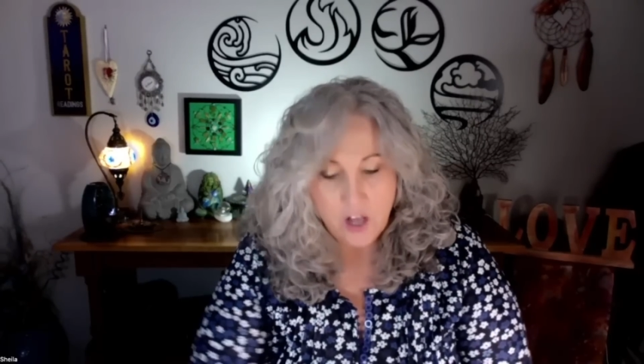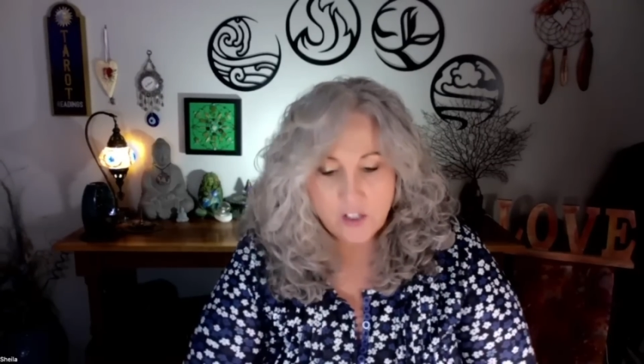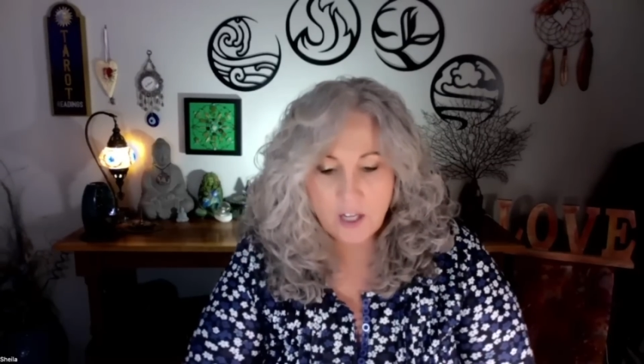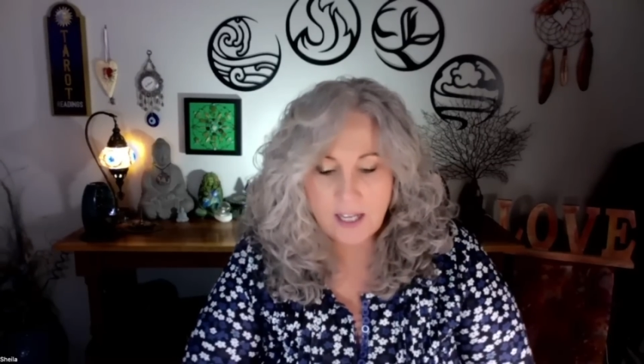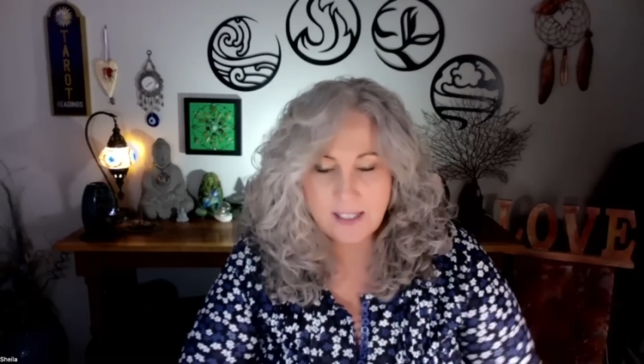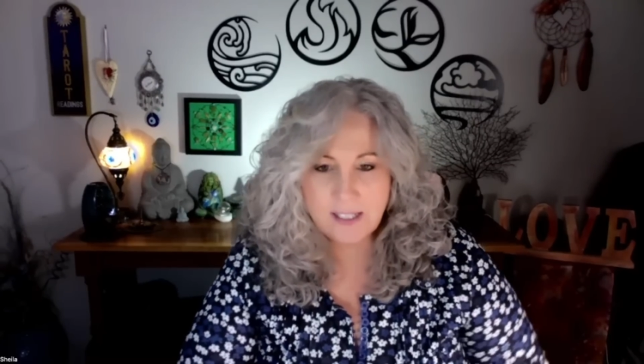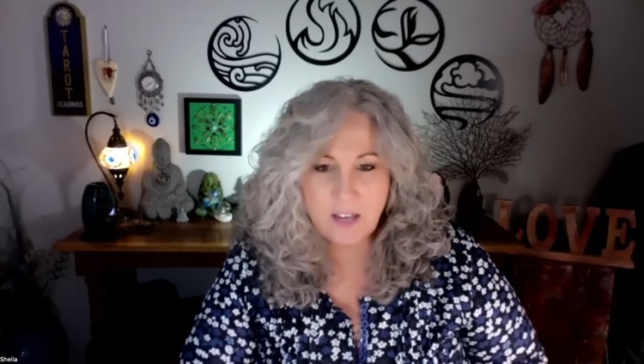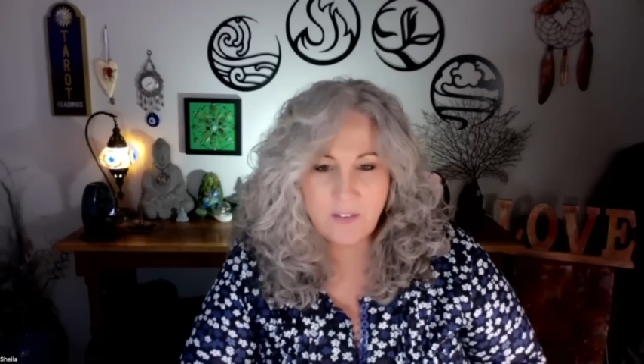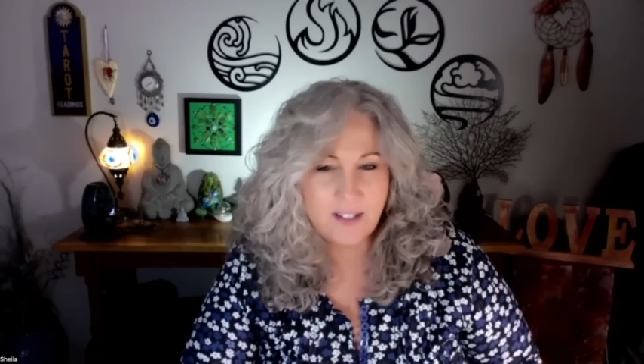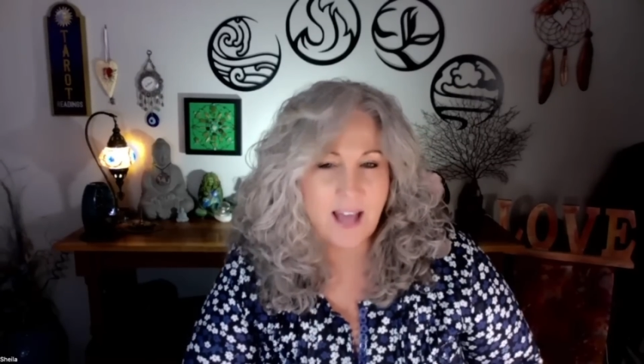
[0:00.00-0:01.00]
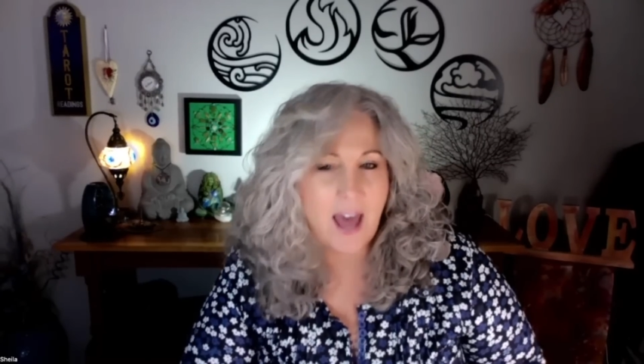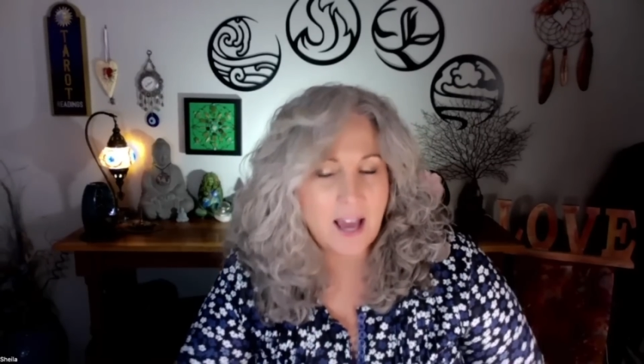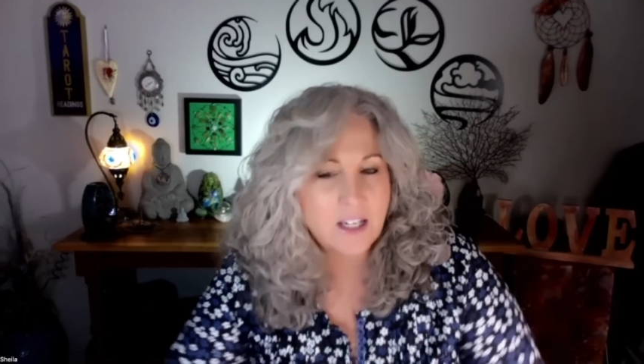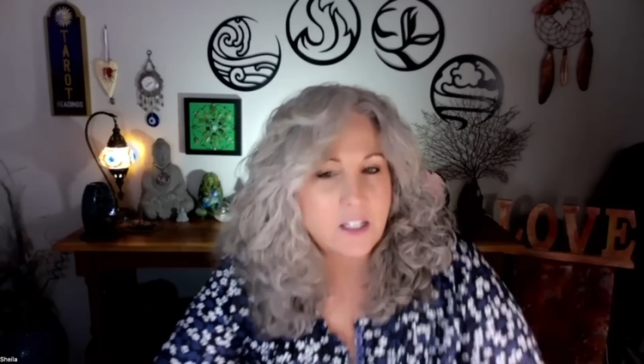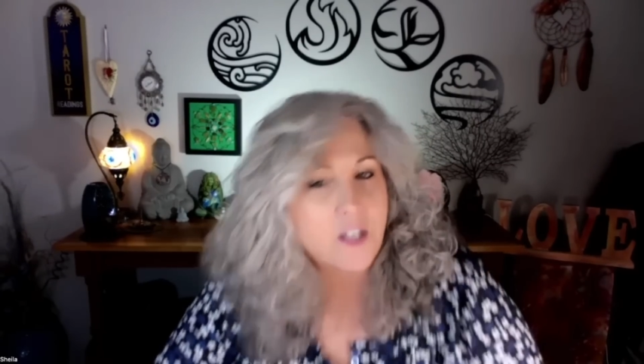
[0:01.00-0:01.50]
So let's see if he's
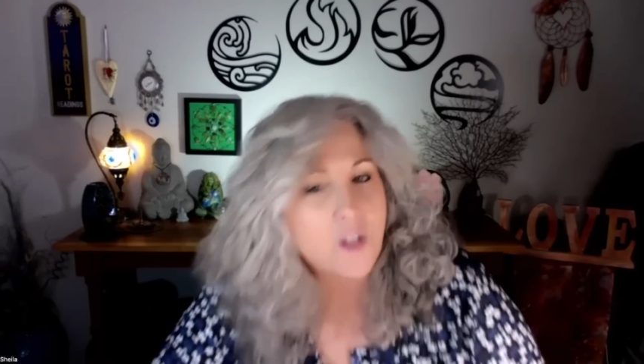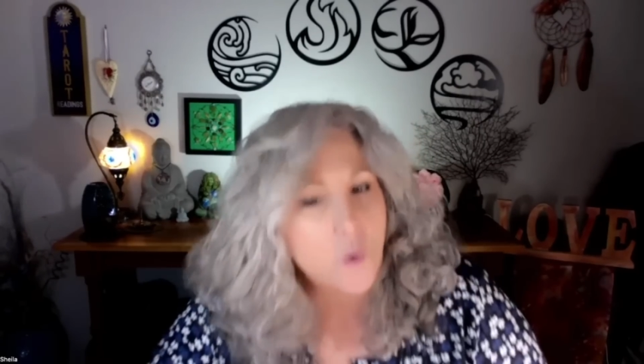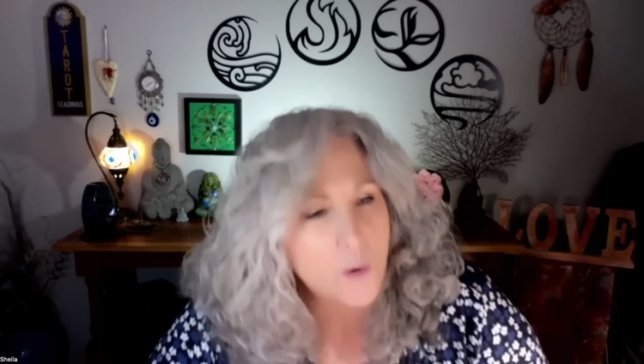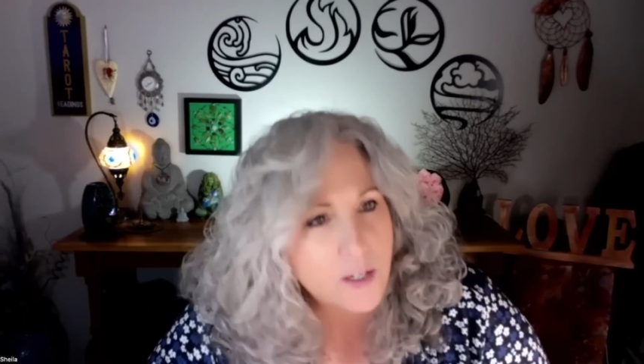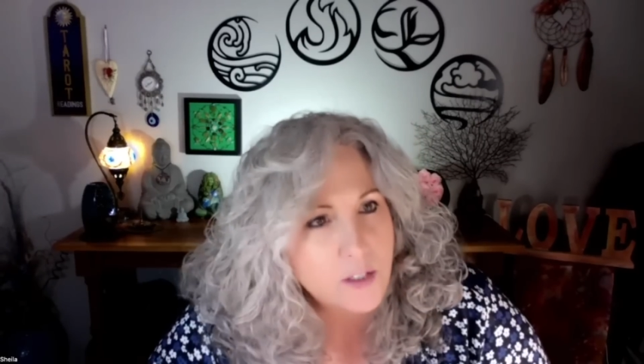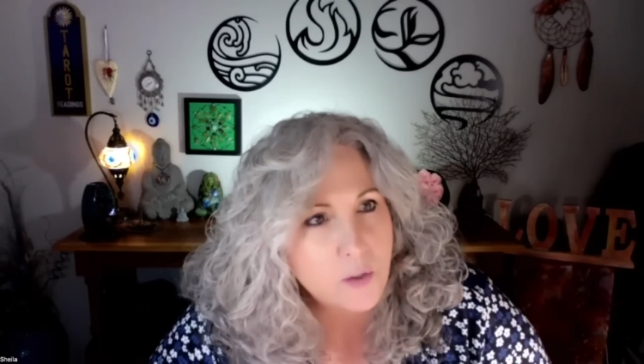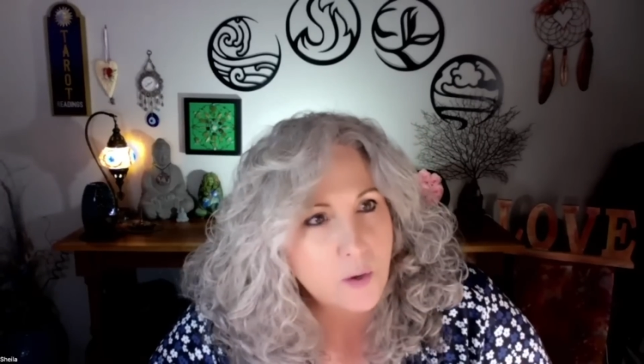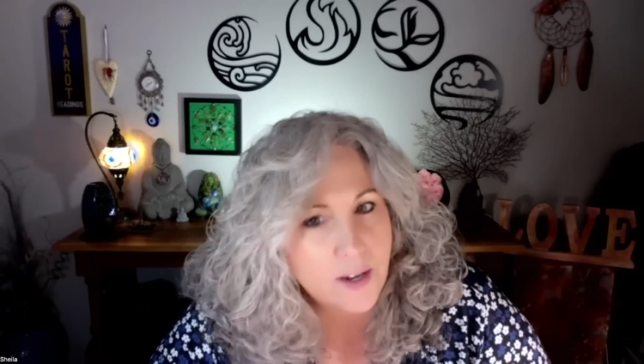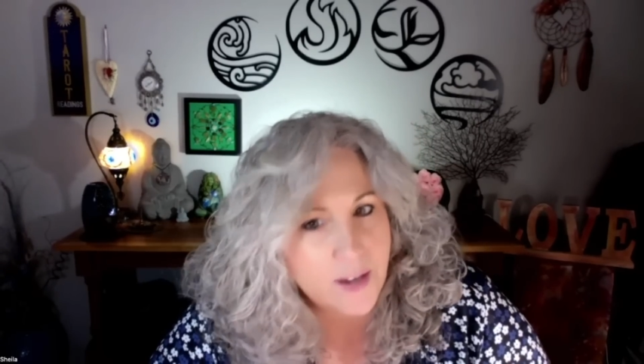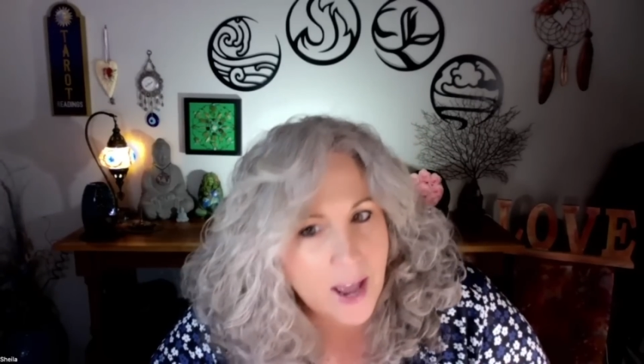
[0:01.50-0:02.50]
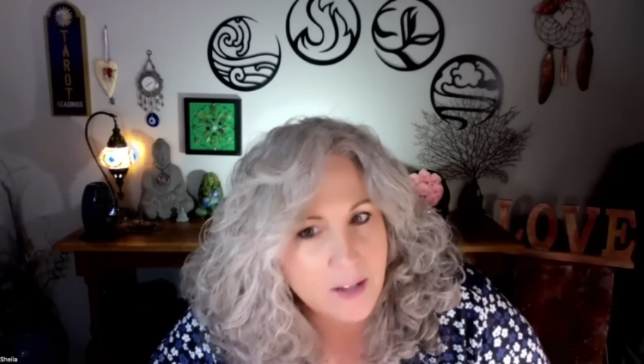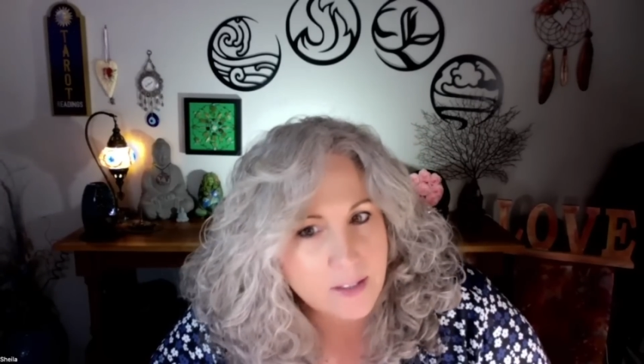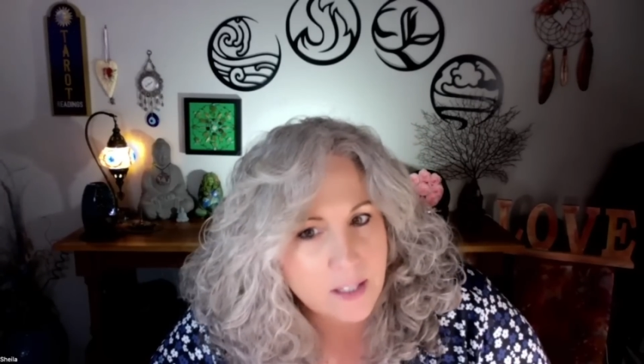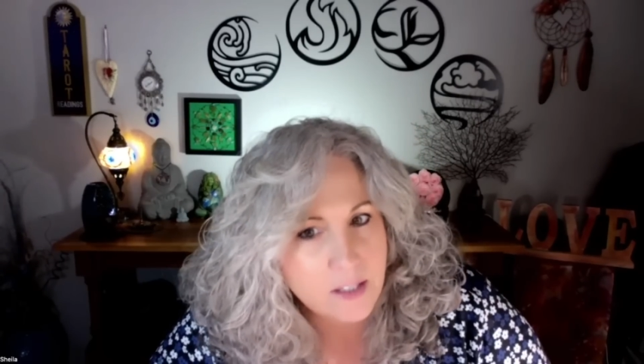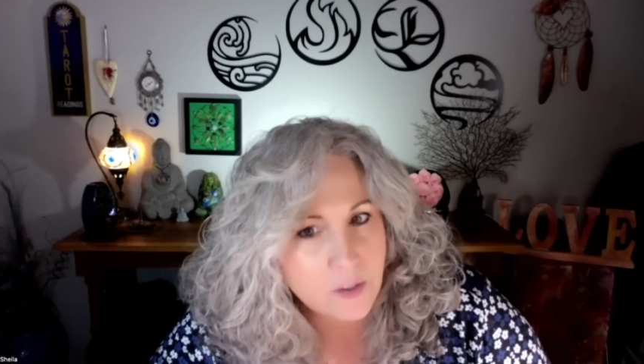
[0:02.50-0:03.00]
actually going to announce
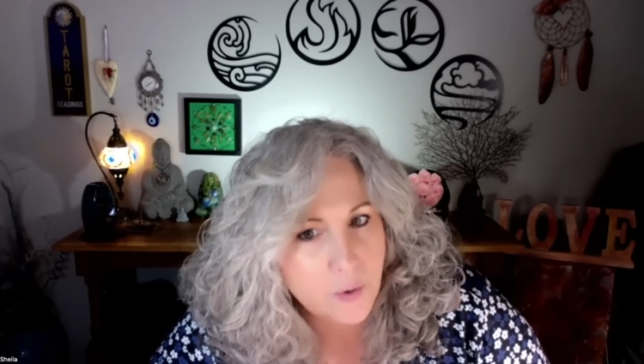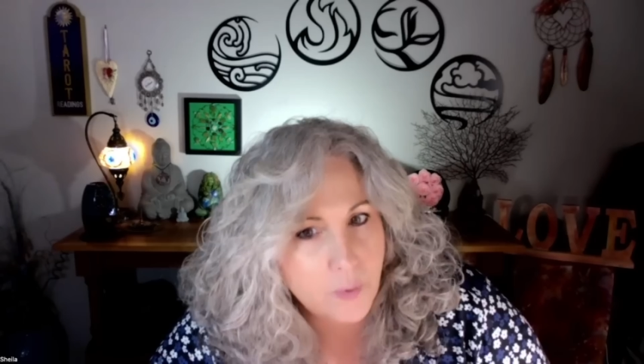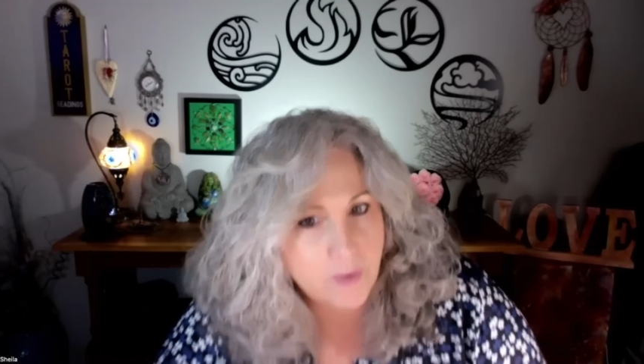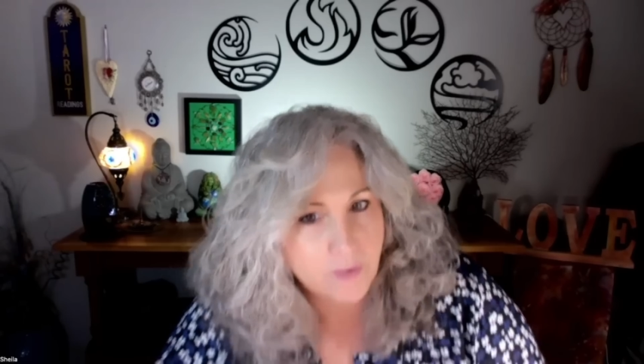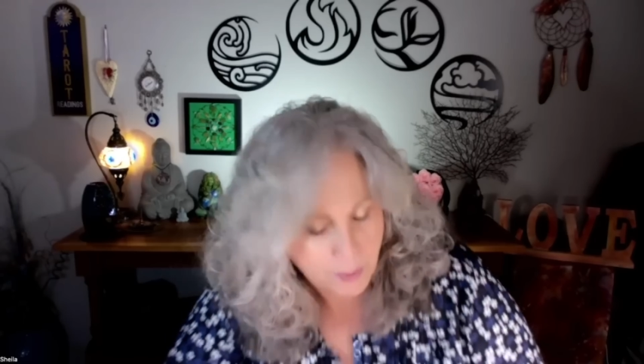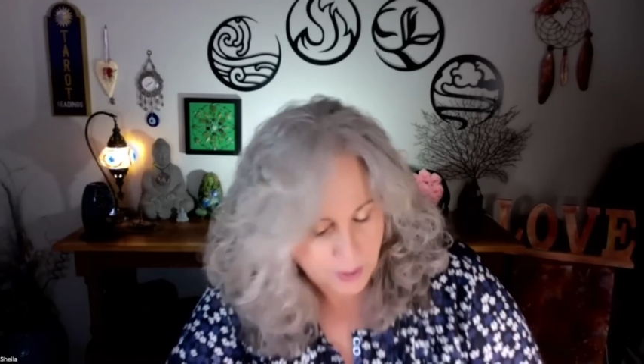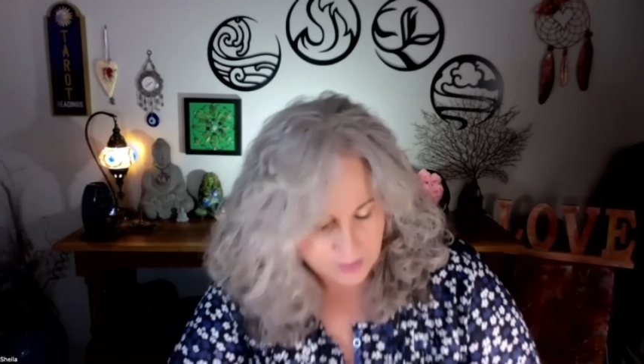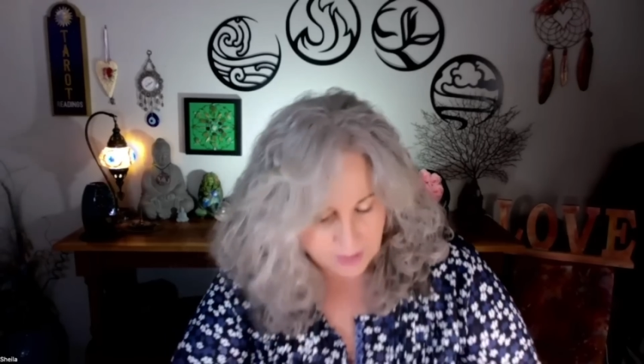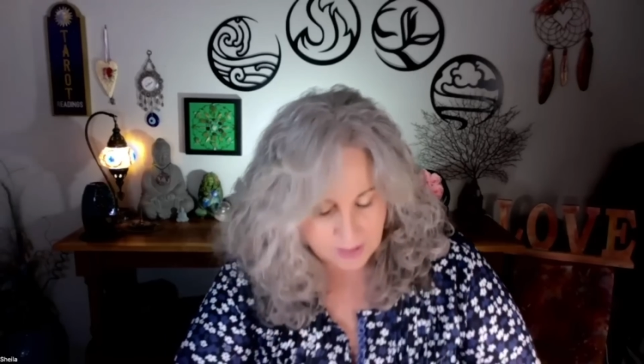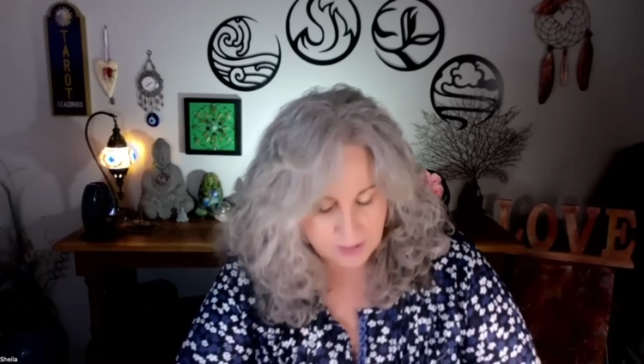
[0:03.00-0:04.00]
that he's going to run for president.